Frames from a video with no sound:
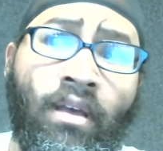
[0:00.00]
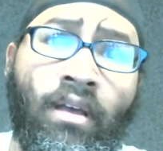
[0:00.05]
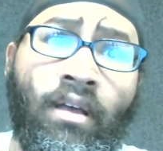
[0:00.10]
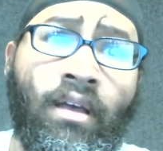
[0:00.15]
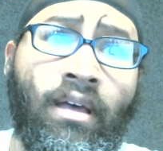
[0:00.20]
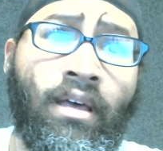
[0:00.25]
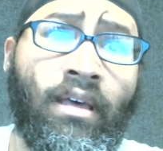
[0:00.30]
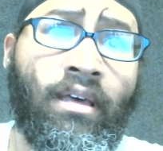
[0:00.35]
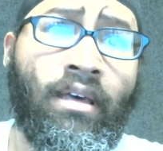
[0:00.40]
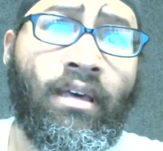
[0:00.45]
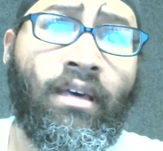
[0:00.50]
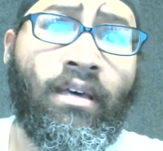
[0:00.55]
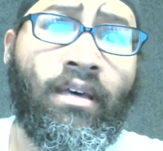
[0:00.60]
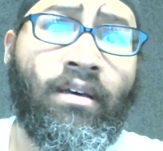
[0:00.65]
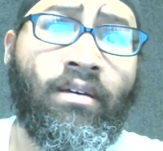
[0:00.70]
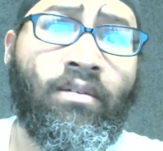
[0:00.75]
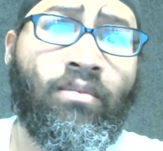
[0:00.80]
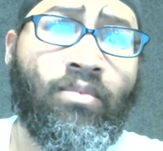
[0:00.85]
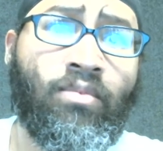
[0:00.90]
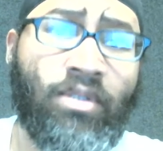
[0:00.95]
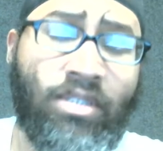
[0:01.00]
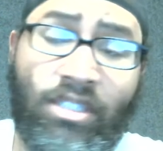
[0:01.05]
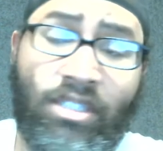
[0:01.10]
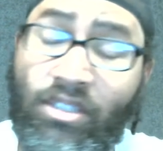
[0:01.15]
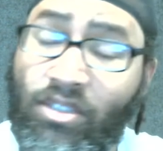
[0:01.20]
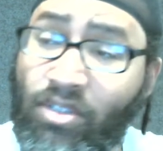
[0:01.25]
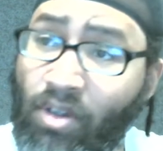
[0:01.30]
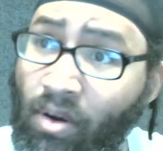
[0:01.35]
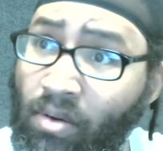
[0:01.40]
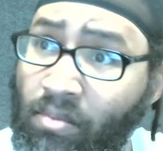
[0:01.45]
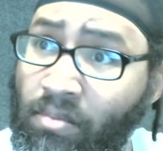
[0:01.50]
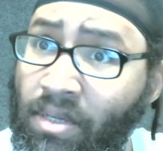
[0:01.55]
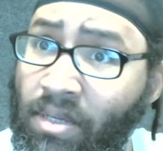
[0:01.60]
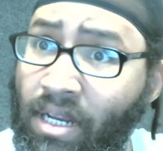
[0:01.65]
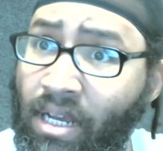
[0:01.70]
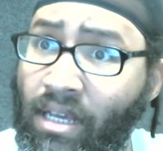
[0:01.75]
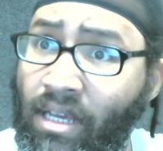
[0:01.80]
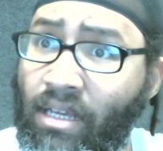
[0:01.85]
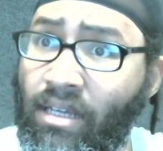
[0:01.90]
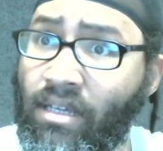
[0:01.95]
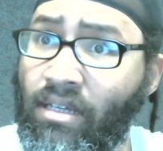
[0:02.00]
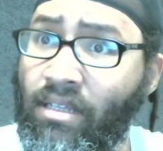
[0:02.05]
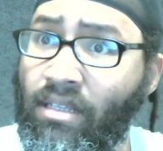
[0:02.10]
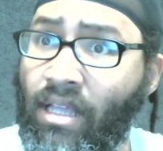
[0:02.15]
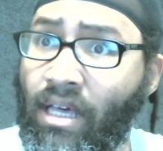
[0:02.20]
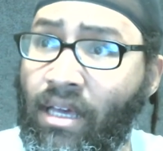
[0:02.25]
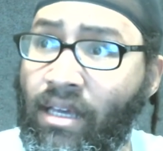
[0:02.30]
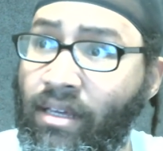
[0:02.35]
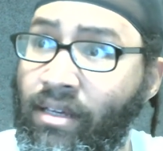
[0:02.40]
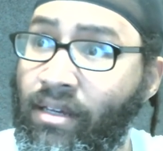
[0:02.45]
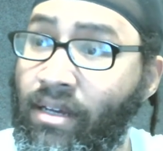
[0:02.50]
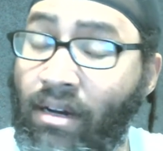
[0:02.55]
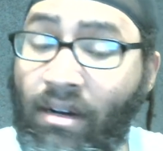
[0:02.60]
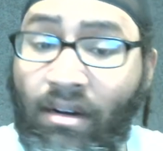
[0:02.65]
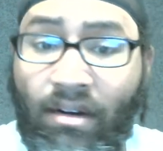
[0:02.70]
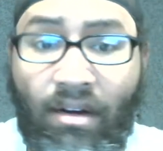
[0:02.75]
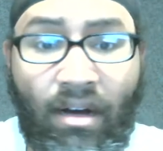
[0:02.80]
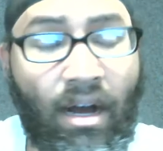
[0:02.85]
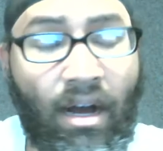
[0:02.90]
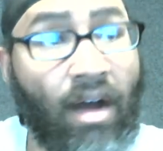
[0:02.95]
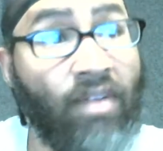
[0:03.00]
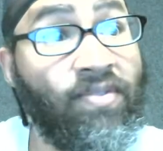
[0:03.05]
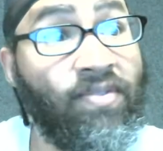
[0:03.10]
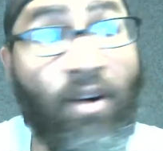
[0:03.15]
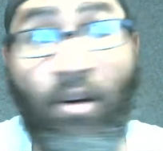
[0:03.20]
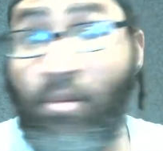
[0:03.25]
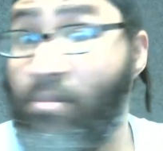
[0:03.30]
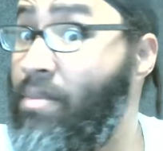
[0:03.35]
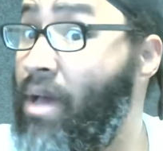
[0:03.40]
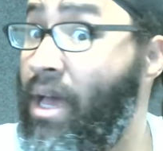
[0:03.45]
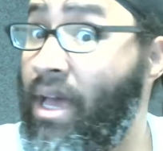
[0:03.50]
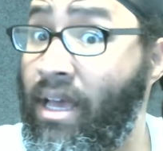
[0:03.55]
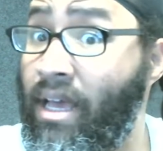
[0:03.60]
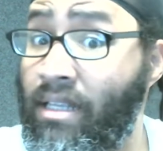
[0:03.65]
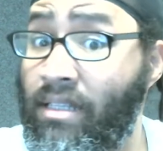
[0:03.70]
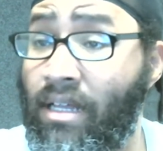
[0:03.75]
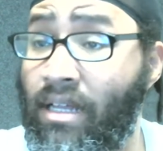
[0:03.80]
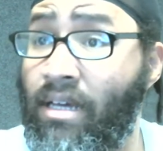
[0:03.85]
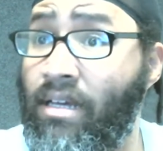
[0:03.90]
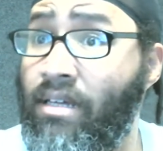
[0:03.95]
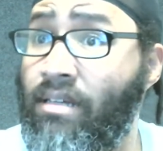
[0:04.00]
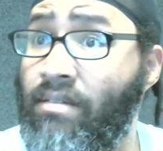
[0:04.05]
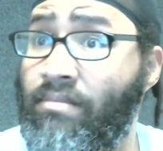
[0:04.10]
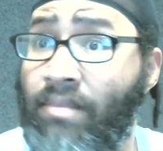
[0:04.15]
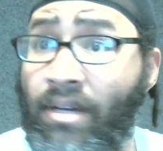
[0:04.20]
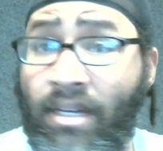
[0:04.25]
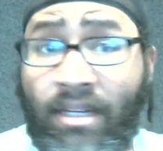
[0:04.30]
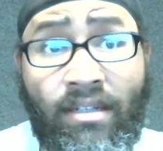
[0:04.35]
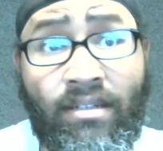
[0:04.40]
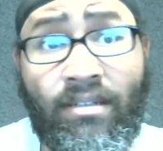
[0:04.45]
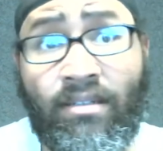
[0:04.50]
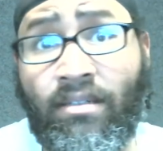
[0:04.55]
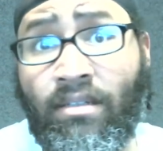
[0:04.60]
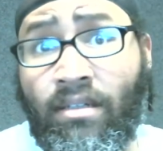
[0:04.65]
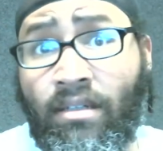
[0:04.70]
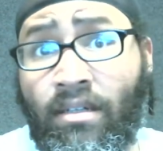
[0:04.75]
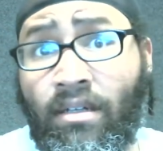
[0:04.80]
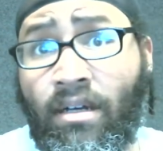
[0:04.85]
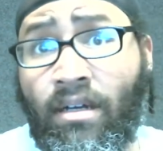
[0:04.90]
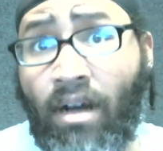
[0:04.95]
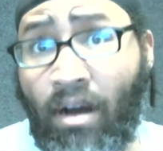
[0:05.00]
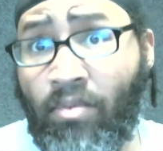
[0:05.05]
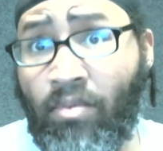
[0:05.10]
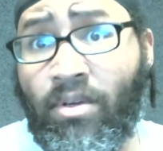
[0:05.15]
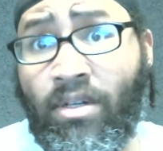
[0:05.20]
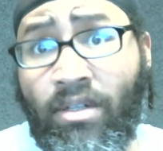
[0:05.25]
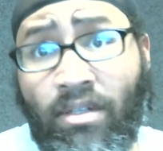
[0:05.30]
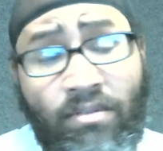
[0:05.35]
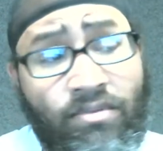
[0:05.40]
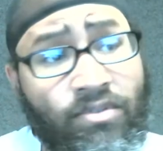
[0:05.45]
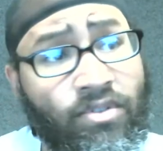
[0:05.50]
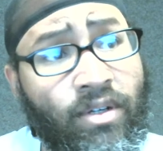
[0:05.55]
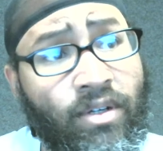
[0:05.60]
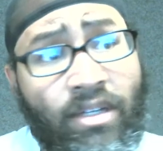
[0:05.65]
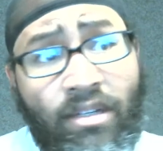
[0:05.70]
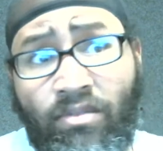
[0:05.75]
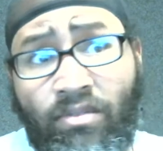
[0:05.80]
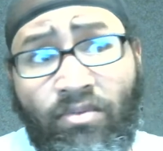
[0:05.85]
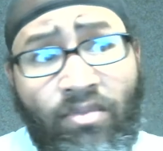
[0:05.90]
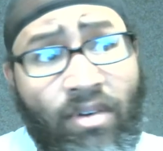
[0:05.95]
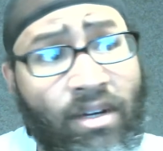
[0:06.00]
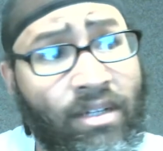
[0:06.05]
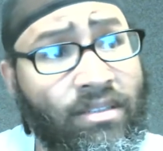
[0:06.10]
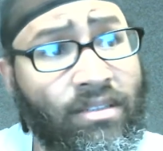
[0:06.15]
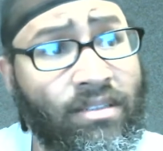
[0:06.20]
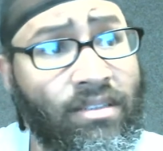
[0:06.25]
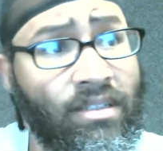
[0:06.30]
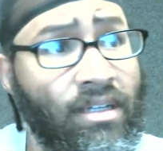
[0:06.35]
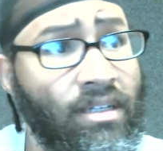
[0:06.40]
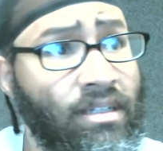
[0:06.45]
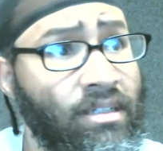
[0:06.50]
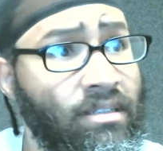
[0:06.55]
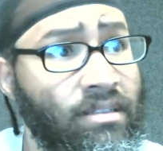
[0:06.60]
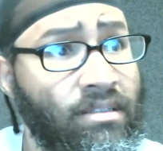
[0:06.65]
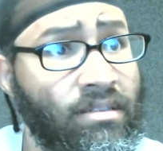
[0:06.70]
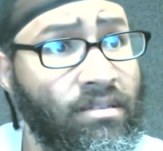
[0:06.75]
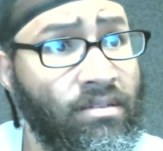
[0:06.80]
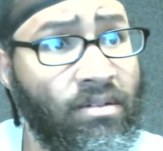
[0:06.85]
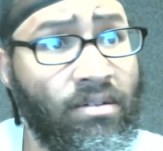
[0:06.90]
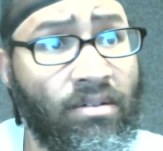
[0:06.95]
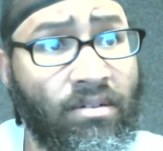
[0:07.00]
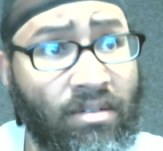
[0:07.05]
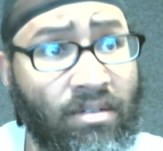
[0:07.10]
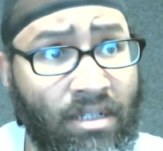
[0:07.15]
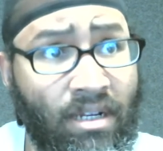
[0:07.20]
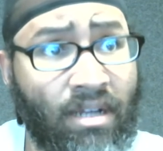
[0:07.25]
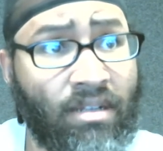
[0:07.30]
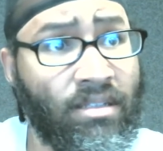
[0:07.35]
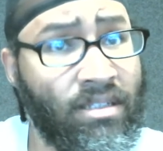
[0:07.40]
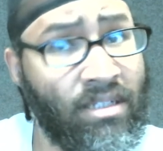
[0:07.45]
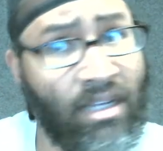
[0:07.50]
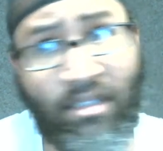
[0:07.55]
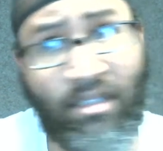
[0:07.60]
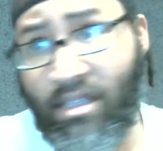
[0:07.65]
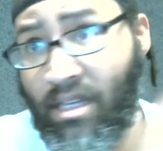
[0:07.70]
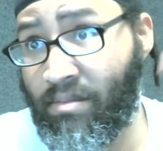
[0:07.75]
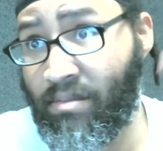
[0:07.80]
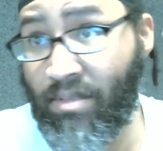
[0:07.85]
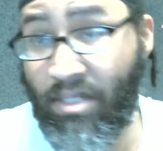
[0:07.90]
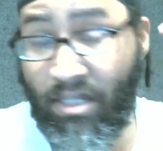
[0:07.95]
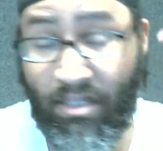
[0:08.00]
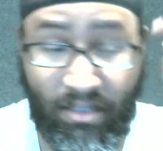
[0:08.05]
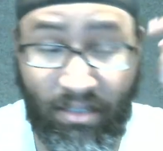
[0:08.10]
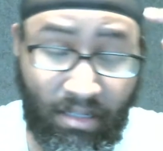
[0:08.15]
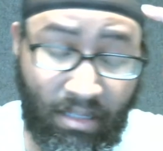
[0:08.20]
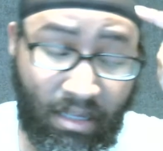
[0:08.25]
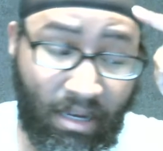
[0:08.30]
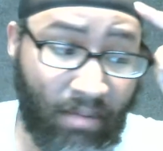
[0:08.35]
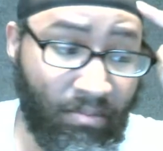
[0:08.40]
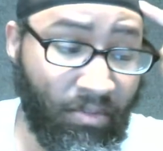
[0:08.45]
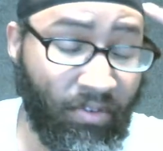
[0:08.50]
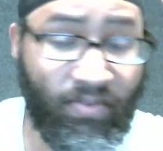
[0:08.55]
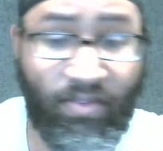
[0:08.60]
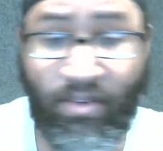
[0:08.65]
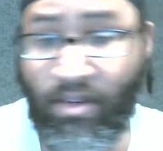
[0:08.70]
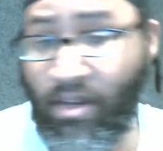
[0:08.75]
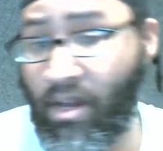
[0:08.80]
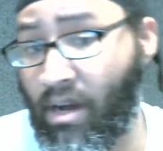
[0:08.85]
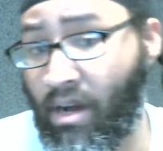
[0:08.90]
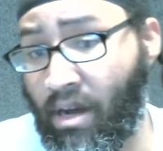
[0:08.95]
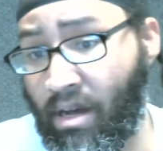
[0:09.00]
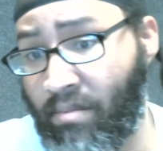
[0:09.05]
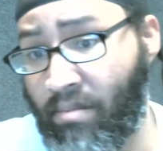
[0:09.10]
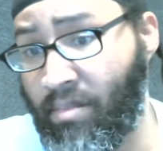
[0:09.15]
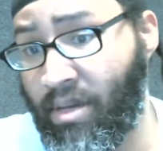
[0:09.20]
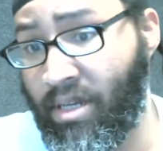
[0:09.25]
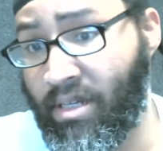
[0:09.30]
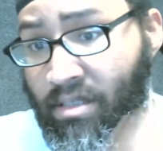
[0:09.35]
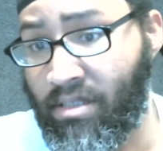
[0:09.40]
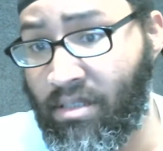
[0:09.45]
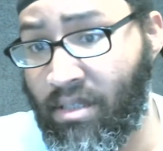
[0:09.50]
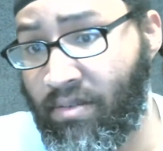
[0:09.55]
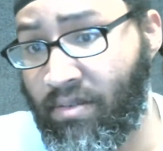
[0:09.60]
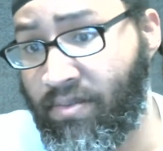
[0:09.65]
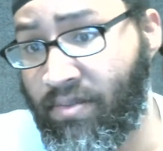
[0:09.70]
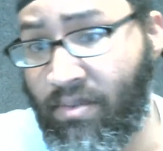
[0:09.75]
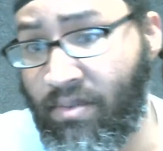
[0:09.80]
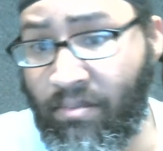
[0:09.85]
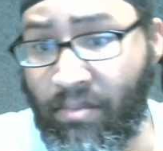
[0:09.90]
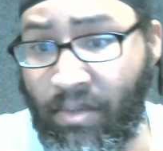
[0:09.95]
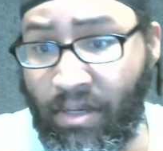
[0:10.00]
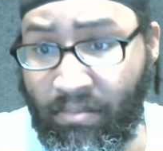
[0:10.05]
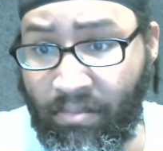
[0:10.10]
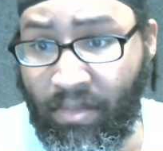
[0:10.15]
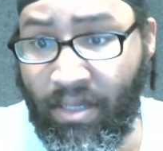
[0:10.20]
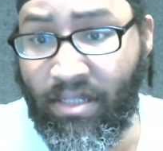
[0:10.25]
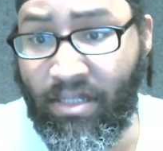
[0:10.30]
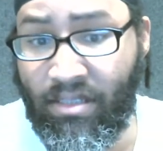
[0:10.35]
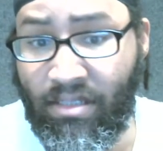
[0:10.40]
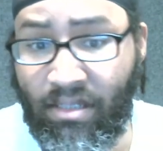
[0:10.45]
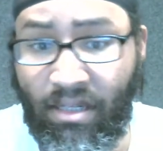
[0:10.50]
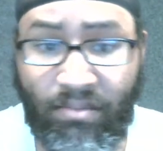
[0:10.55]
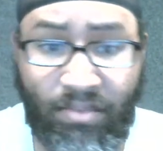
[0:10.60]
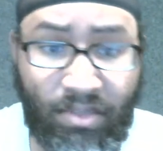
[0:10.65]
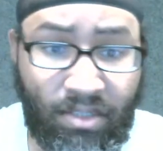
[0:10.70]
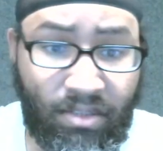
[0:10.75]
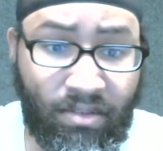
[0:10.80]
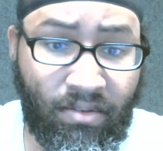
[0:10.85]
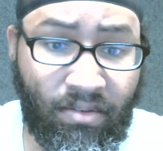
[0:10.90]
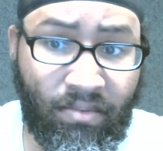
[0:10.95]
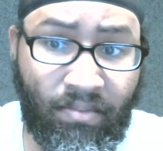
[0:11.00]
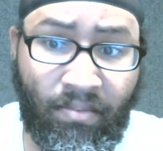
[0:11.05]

me. And when she told me that, like, I felt bad, like, man, I want to give drinking a rest, like, and I kept telling her, like, I'm gonna figure out how to make this up for you, make this up to you.